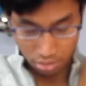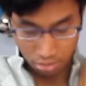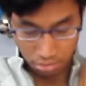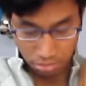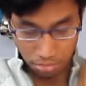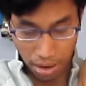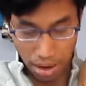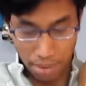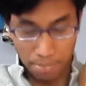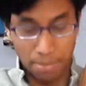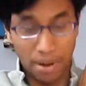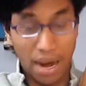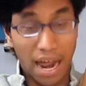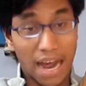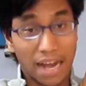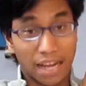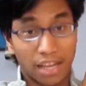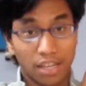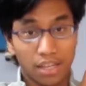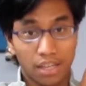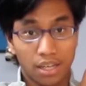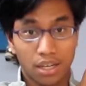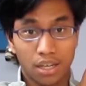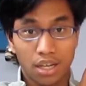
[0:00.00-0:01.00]
my
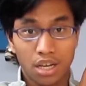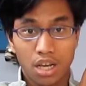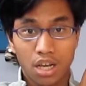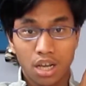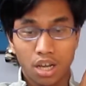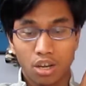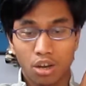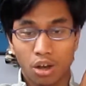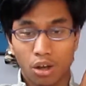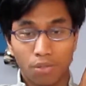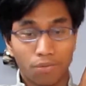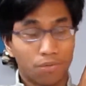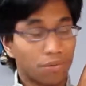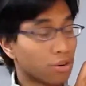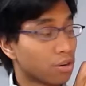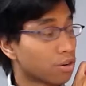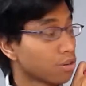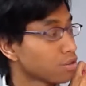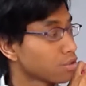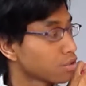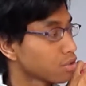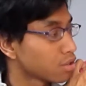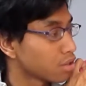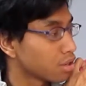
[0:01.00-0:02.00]
black
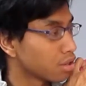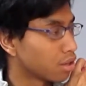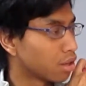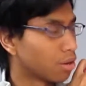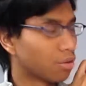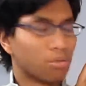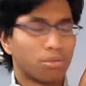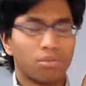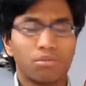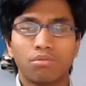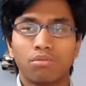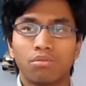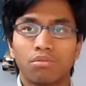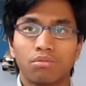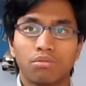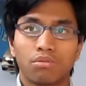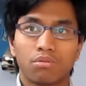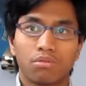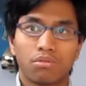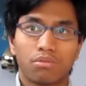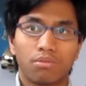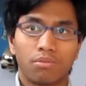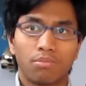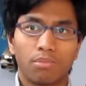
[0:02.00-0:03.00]
Converse. No,
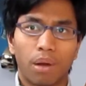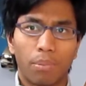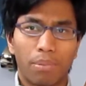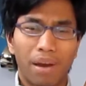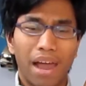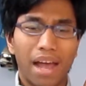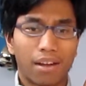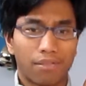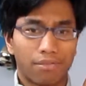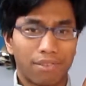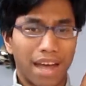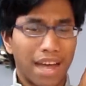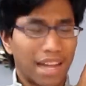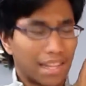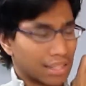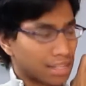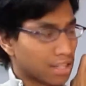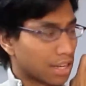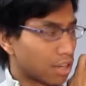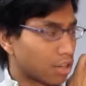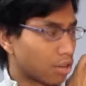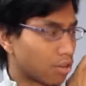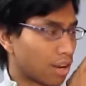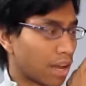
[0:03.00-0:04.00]
my black
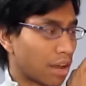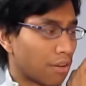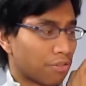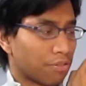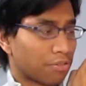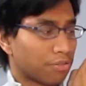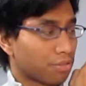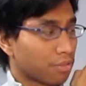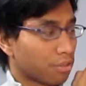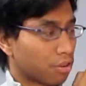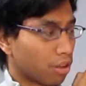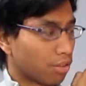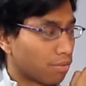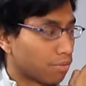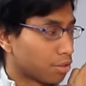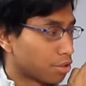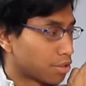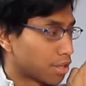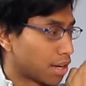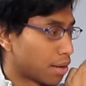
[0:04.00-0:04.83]
Vans. I don't have Converse